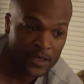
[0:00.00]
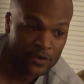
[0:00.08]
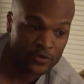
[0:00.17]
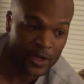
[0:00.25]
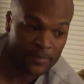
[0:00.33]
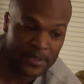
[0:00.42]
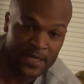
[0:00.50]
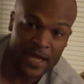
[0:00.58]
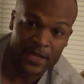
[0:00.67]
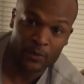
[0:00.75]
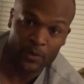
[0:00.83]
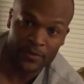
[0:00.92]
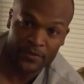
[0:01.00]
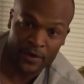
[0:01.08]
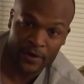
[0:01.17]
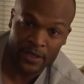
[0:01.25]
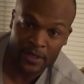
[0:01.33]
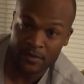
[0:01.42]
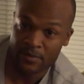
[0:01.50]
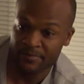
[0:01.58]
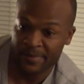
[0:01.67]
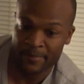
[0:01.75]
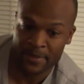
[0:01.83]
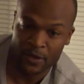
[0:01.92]
dropped it down to $130.
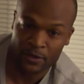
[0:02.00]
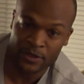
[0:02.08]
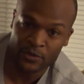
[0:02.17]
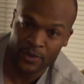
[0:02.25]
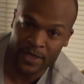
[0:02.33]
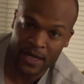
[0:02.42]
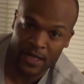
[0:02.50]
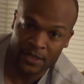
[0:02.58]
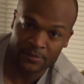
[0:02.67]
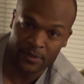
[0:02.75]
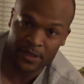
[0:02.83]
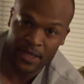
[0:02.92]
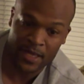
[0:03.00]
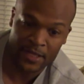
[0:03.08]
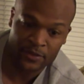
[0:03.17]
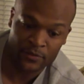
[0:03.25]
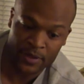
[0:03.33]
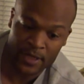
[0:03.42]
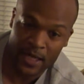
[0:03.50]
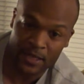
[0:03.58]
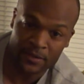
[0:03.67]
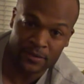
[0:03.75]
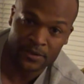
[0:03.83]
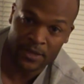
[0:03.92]
I mean, only $20, but hey,
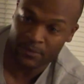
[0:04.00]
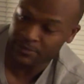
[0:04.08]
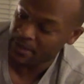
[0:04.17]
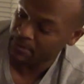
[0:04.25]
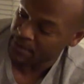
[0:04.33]
$20, I was able